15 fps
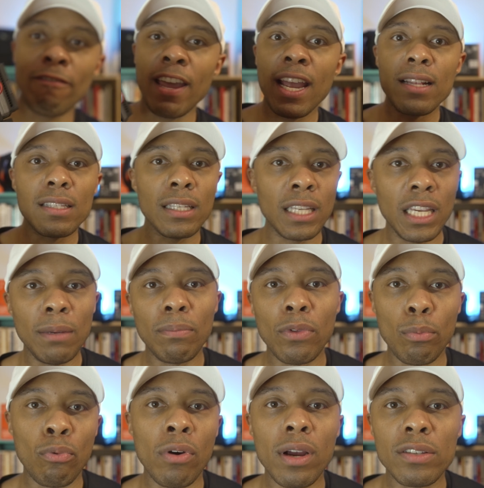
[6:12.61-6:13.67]
fan to keep
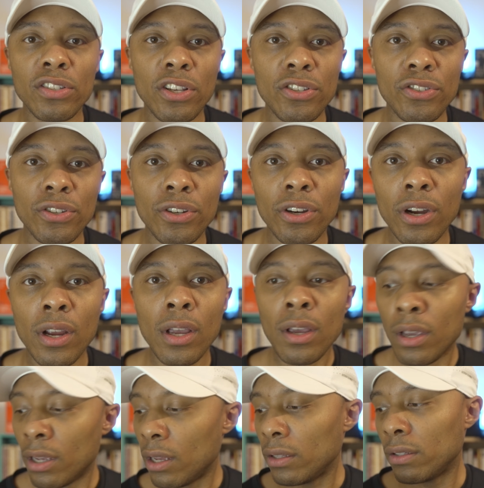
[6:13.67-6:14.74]
the processor
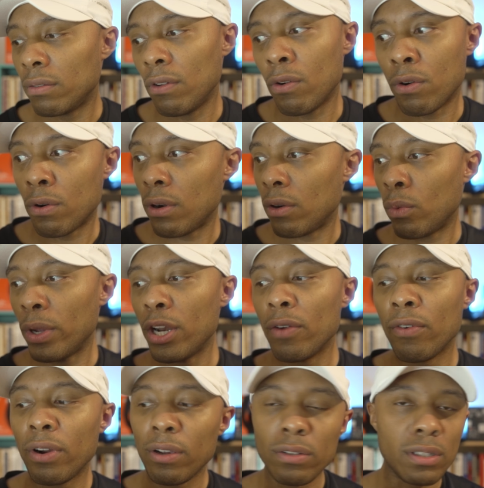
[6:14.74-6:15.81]
or
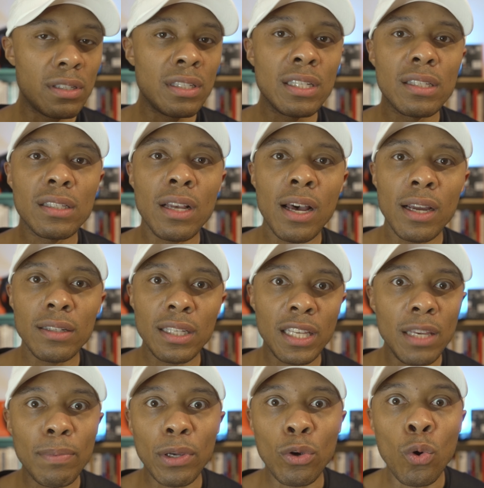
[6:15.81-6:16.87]
whatever else is inside to
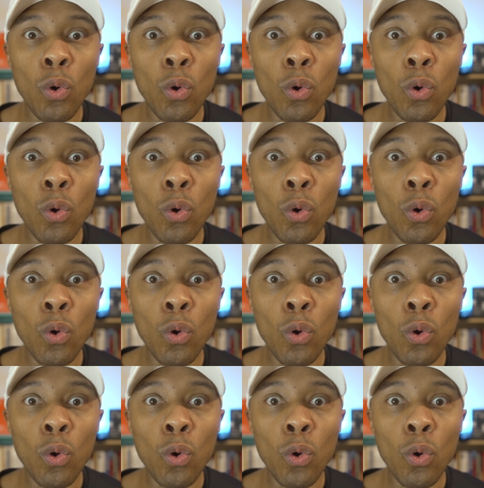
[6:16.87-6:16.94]
keep it